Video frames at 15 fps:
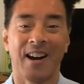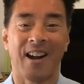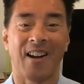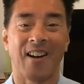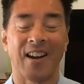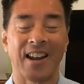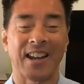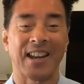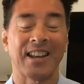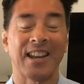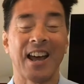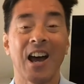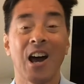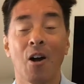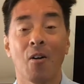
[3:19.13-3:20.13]
All right,
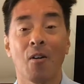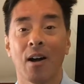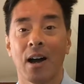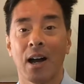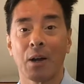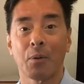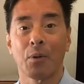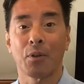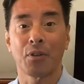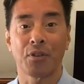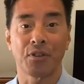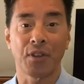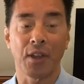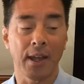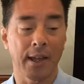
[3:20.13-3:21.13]
now I will
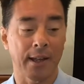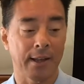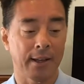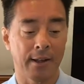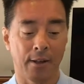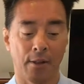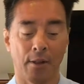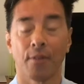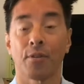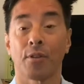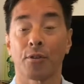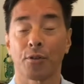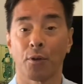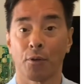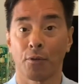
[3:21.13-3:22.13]
say the
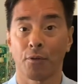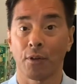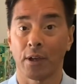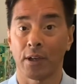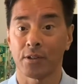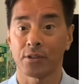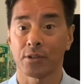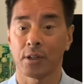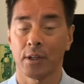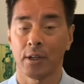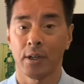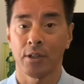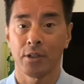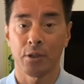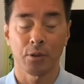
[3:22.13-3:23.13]
solfege
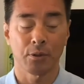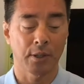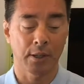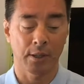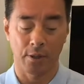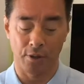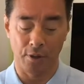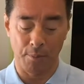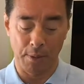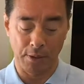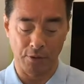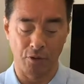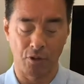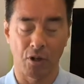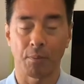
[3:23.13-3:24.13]
using the
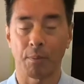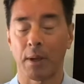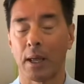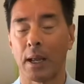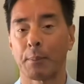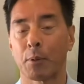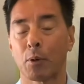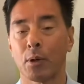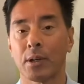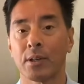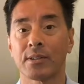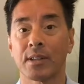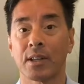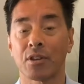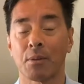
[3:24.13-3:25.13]
metronome, and I'm going to
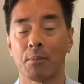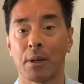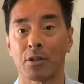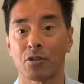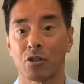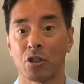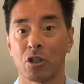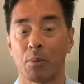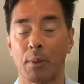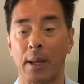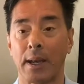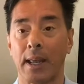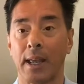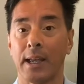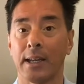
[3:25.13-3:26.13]
set the metronome
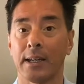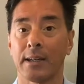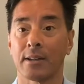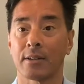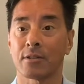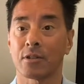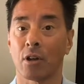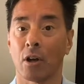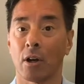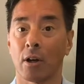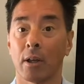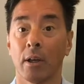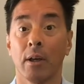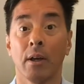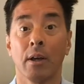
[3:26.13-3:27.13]
at 80 to
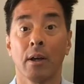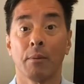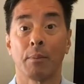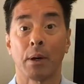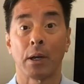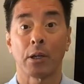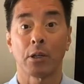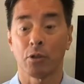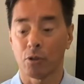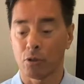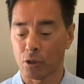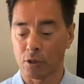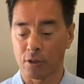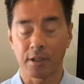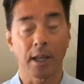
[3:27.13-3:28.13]
start, but you
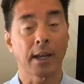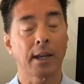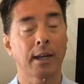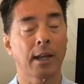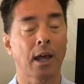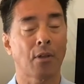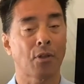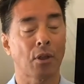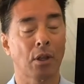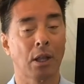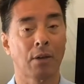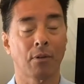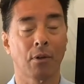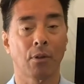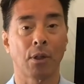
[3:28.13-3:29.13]
should set it at the
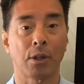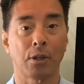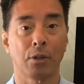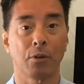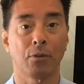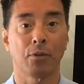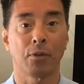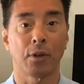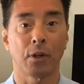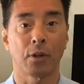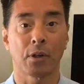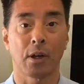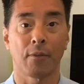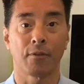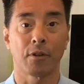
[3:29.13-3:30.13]
level that you feel
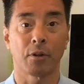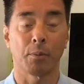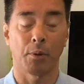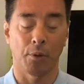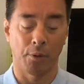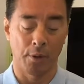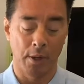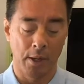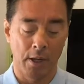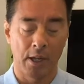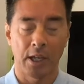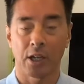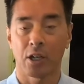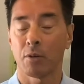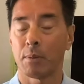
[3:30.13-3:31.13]
comfortable.
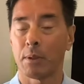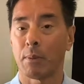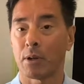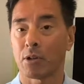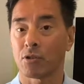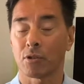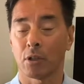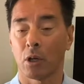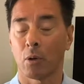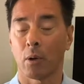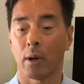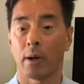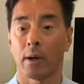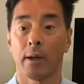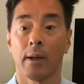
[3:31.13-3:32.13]
It could be much
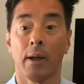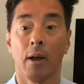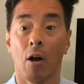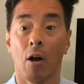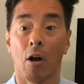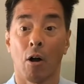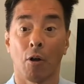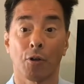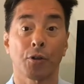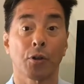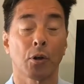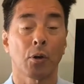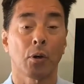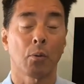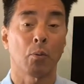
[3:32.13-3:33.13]
slower.
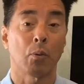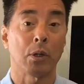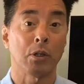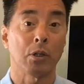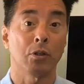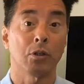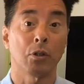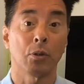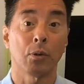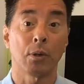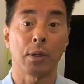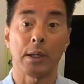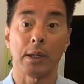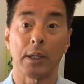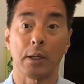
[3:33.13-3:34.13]
Also, when you do
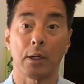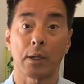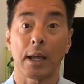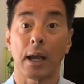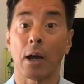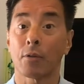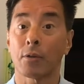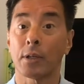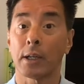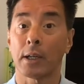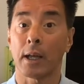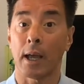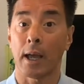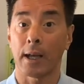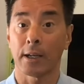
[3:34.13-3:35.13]
the
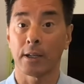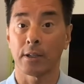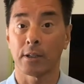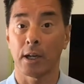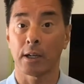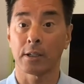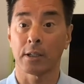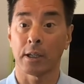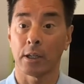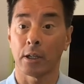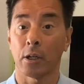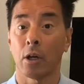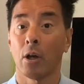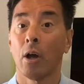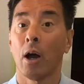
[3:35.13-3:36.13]
counting and
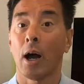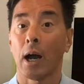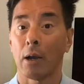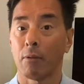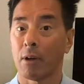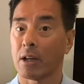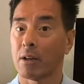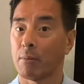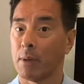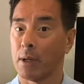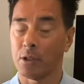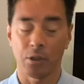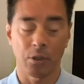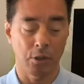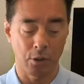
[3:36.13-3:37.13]
conducting, I
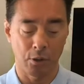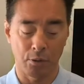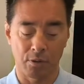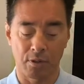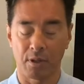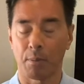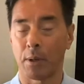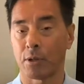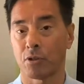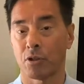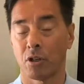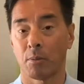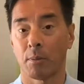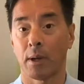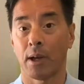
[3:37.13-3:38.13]
recommend you use the
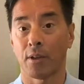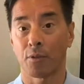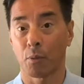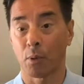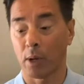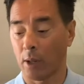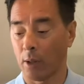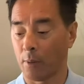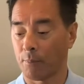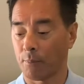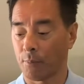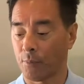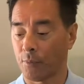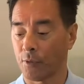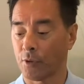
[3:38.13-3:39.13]
metronome as well.
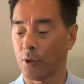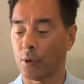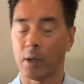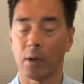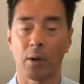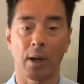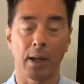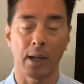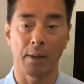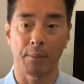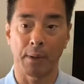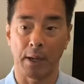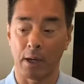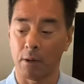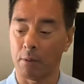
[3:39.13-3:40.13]
So here I
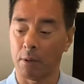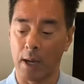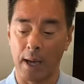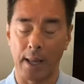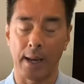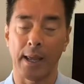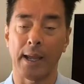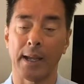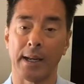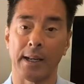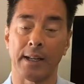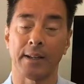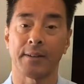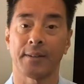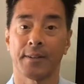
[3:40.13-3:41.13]
am now at 80.